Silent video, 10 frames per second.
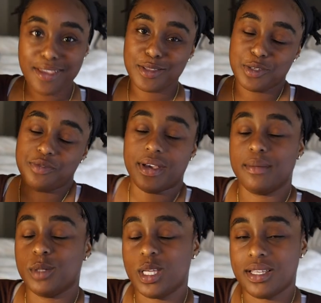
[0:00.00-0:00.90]
YouTube
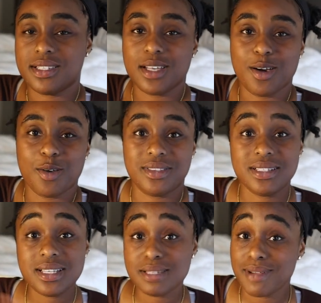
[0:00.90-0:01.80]
family. So
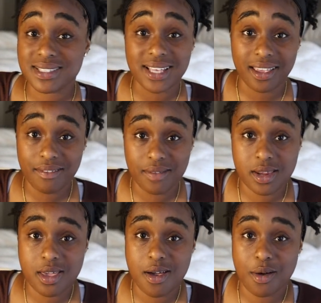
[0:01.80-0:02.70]
this is my second
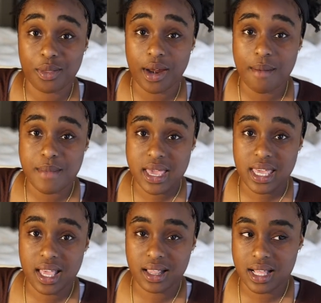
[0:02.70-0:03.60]
video that I'm
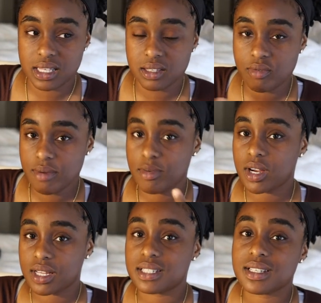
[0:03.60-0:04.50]
making that's a little bit more
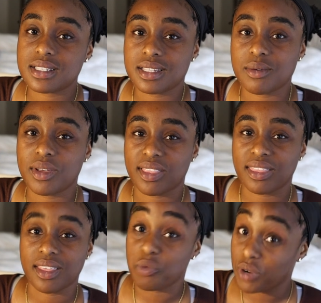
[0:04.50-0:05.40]
consistent with
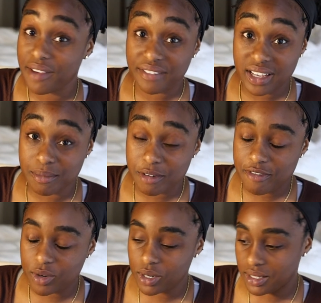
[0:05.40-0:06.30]
than what I've done
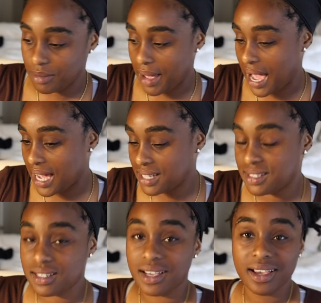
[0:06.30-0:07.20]
before in the
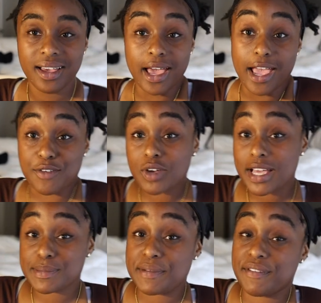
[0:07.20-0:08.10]
past. If you
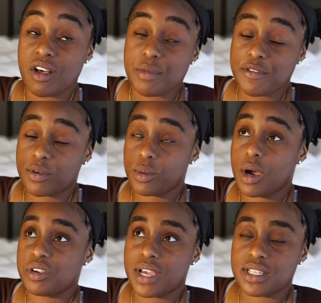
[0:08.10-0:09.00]
guys have been following me for a
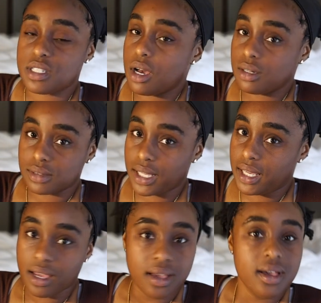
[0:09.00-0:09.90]
while, you guys know,
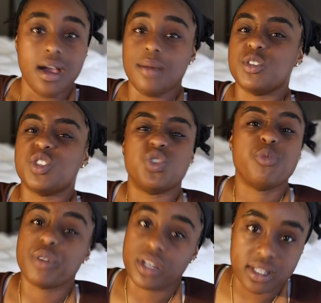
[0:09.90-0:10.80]
like,
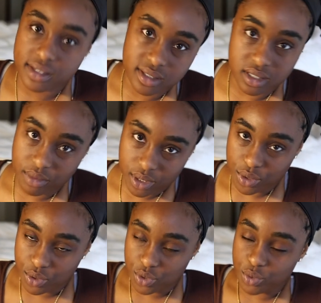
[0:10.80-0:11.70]
super inconsistent with
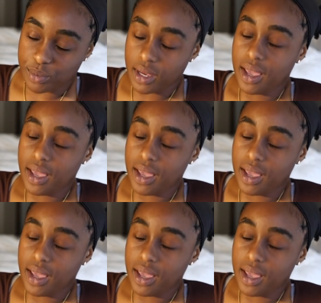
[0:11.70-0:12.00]
YouTube,